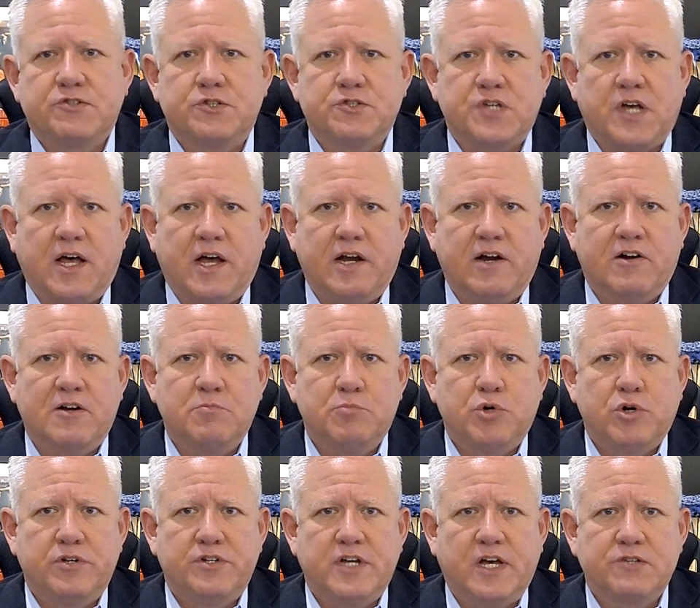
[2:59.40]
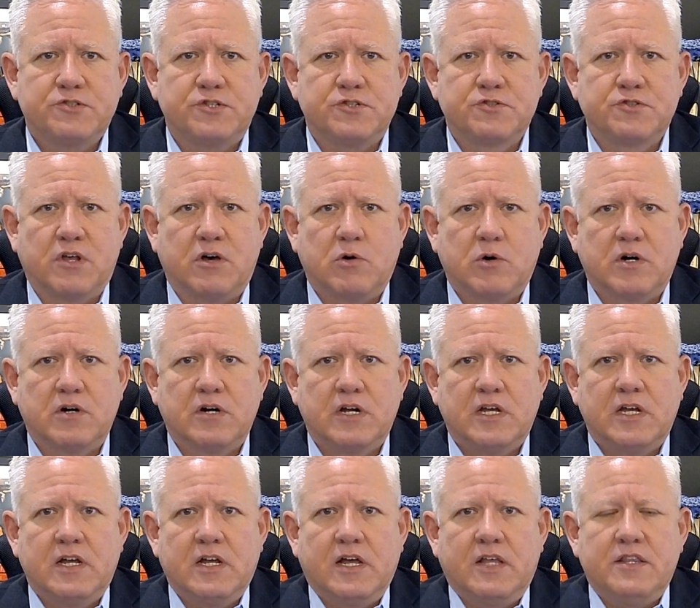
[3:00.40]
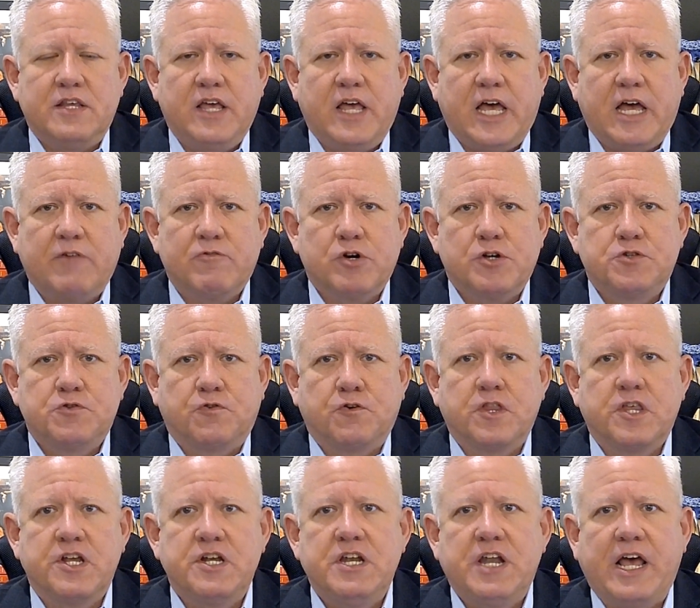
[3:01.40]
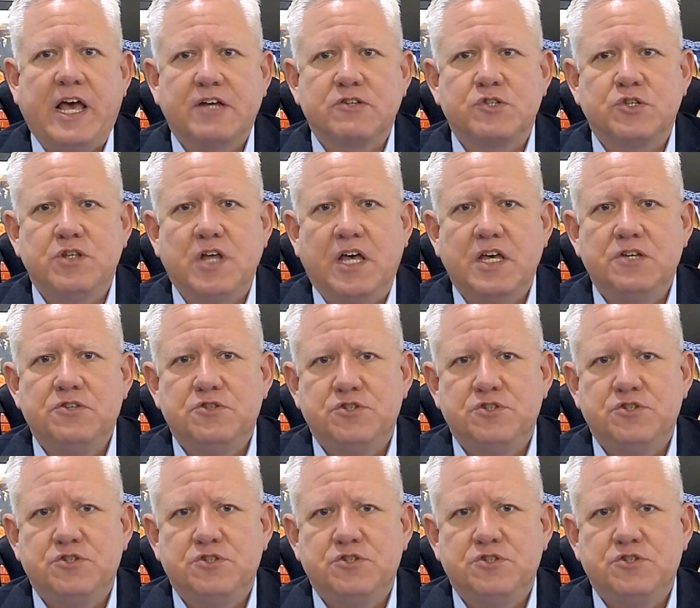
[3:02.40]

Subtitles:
is higher and PutDex is lower, the average for the next day's